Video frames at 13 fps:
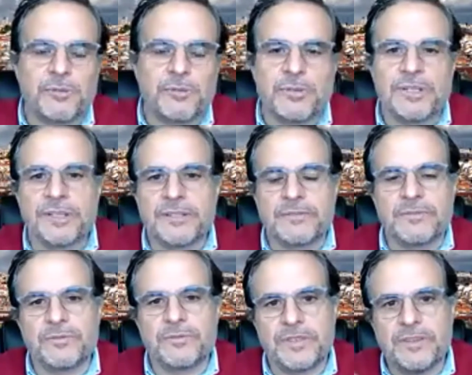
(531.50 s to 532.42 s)
to the
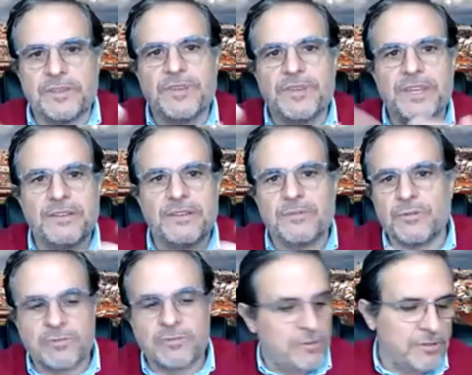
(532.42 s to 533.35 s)
TV
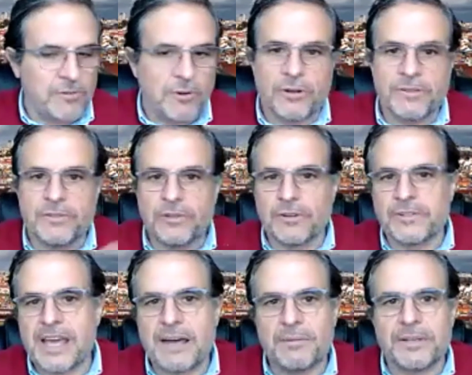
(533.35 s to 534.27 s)
or on your
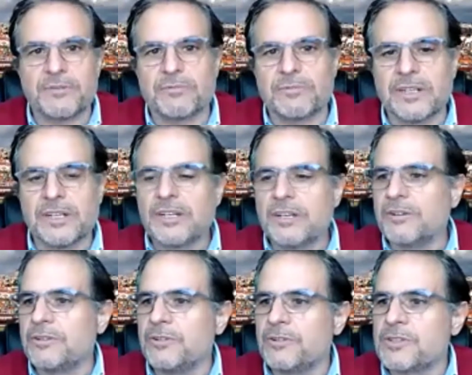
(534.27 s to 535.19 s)
tablet or
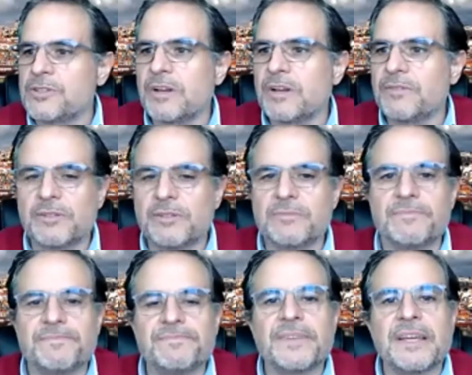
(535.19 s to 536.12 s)
on your smartphone,
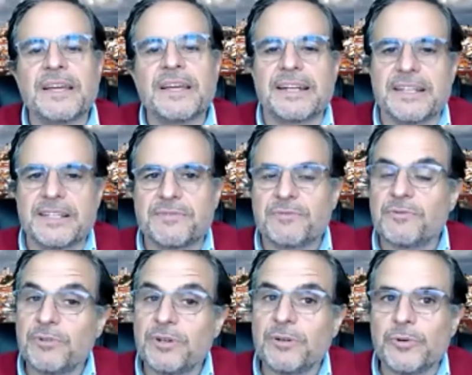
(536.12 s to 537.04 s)
and it's
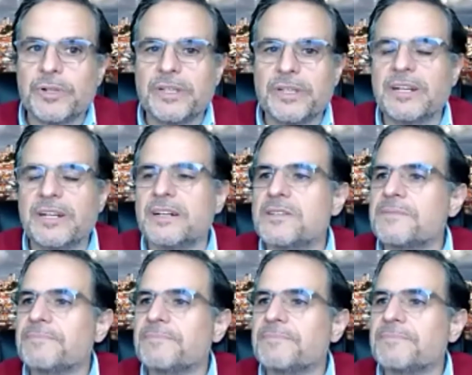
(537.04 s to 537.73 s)
really, really nice.